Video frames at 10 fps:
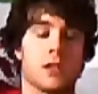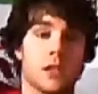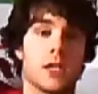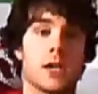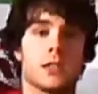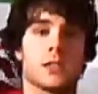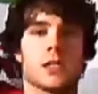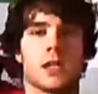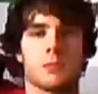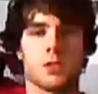The next
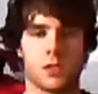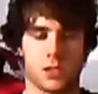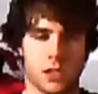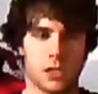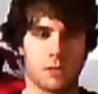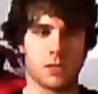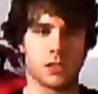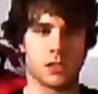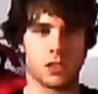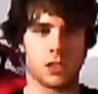time you see him,
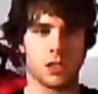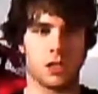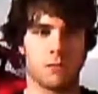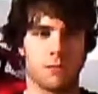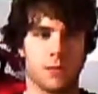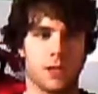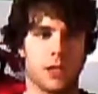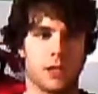you can do.